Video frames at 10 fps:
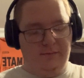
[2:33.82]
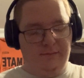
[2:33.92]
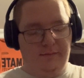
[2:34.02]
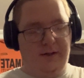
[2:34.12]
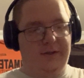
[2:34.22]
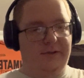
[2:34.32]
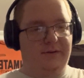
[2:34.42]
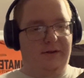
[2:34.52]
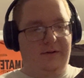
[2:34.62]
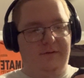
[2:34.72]
Mine is
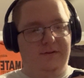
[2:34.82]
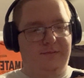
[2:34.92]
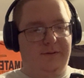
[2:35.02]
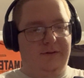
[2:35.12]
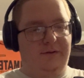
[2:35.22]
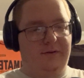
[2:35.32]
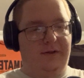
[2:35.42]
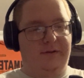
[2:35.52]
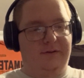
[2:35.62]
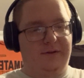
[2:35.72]
not spring loaded,
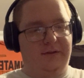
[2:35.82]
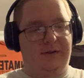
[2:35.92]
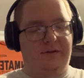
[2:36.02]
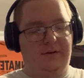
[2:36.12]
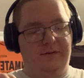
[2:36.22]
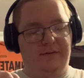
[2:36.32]
as you can tell.